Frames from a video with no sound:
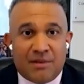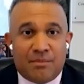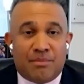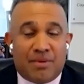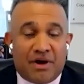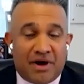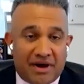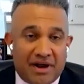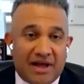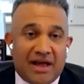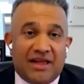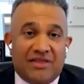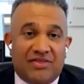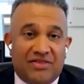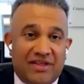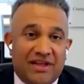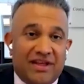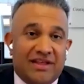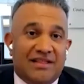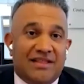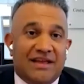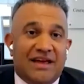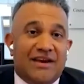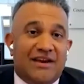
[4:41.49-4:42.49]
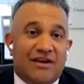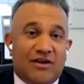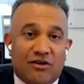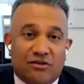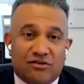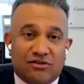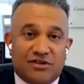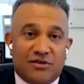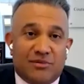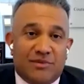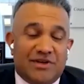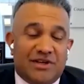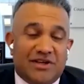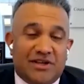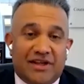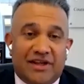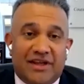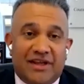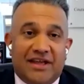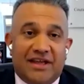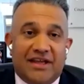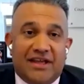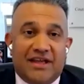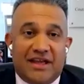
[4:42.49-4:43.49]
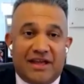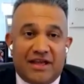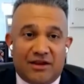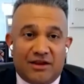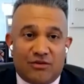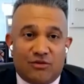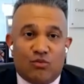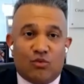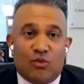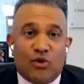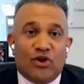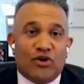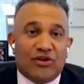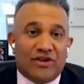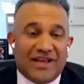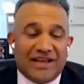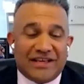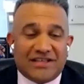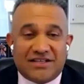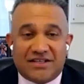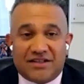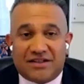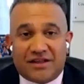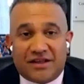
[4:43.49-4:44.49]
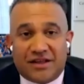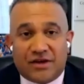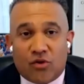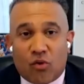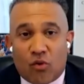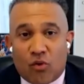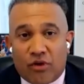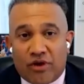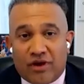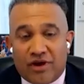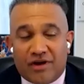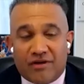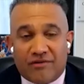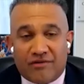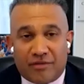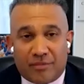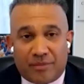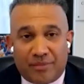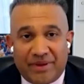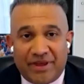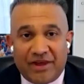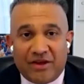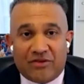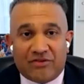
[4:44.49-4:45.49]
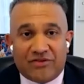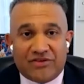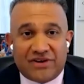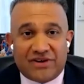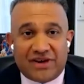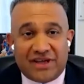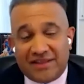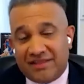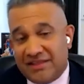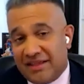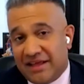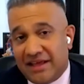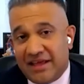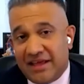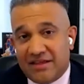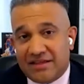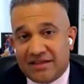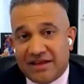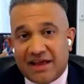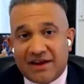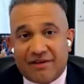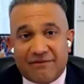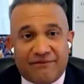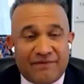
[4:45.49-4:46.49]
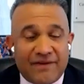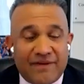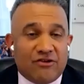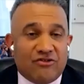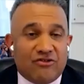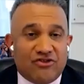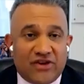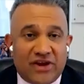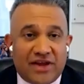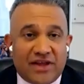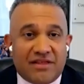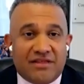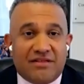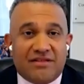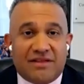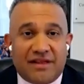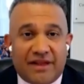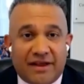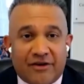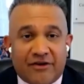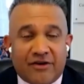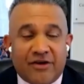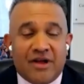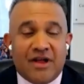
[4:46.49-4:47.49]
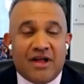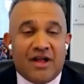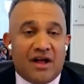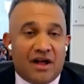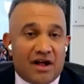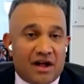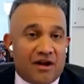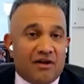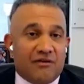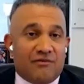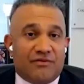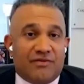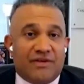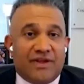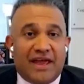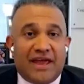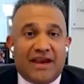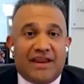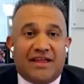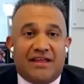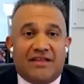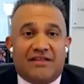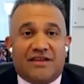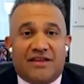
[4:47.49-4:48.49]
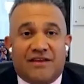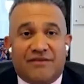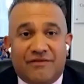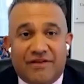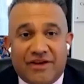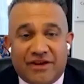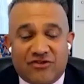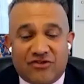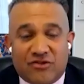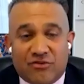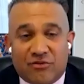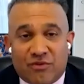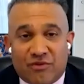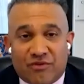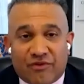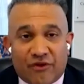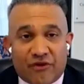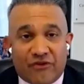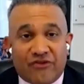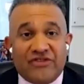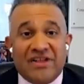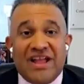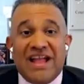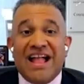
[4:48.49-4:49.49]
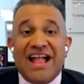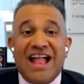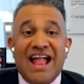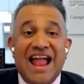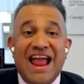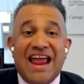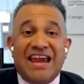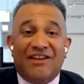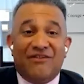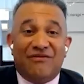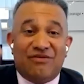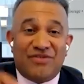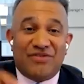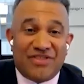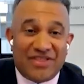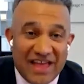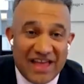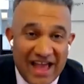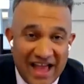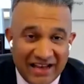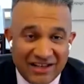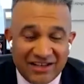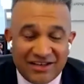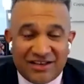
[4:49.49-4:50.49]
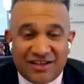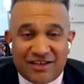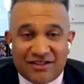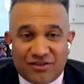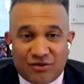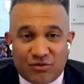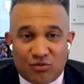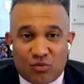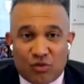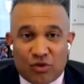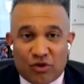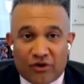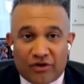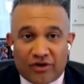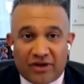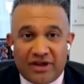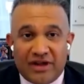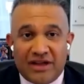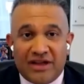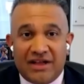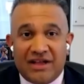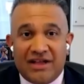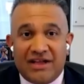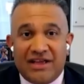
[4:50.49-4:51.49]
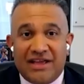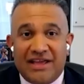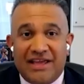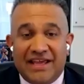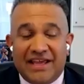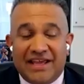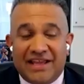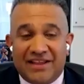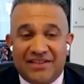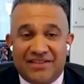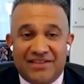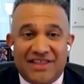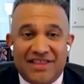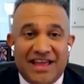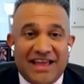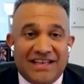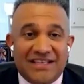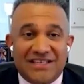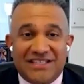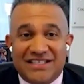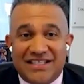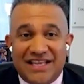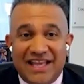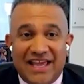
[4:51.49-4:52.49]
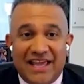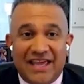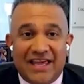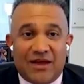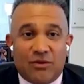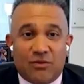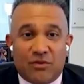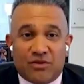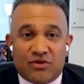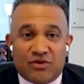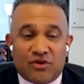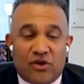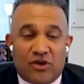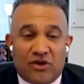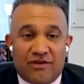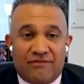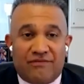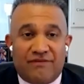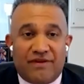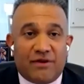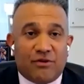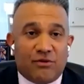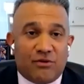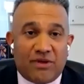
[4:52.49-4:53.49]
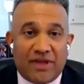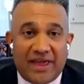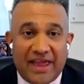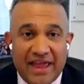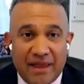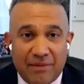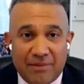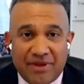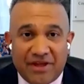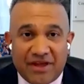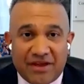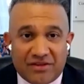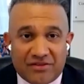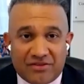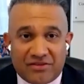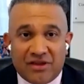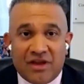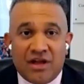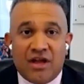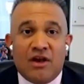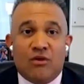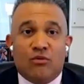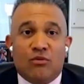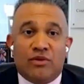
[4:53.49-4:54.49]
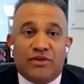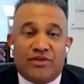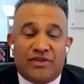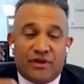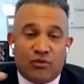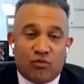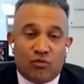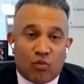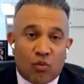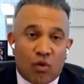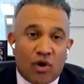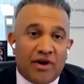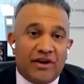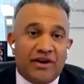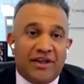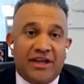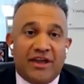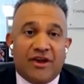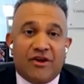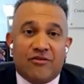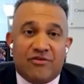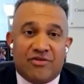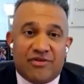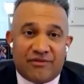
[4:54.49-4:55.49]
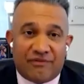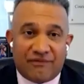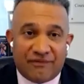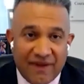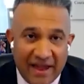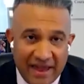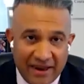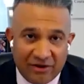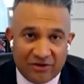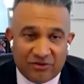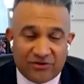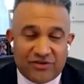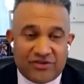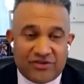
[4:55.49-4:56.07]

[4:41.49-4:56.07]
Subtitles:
But I think that ultimately it will get to the Court of Appeals, and I think he's got a fair chance there of getting his conviction reversed. And if that doesn't work, he can then take what's called a federal habeas within 1 year of the final